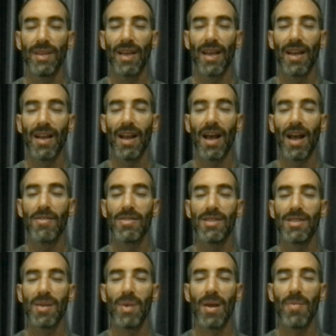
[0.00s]
Can allow
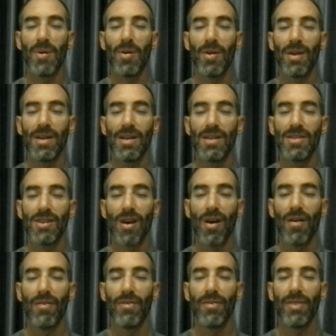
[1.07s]
some memories
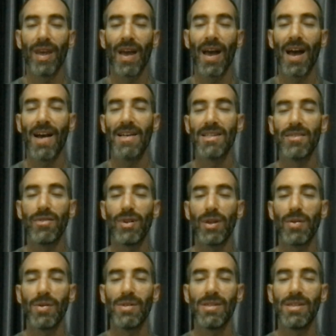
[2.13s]
of the highest
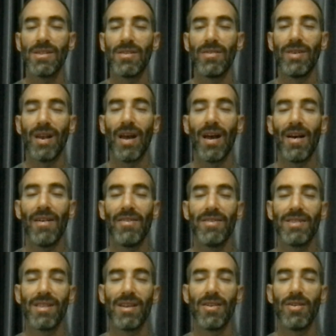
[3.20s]
frequencies of
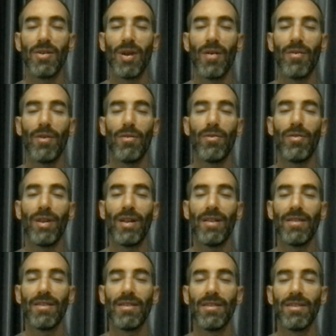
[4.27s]
love that you ever
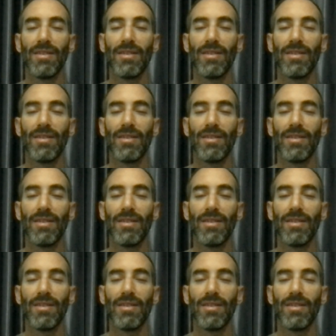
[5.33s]
felt,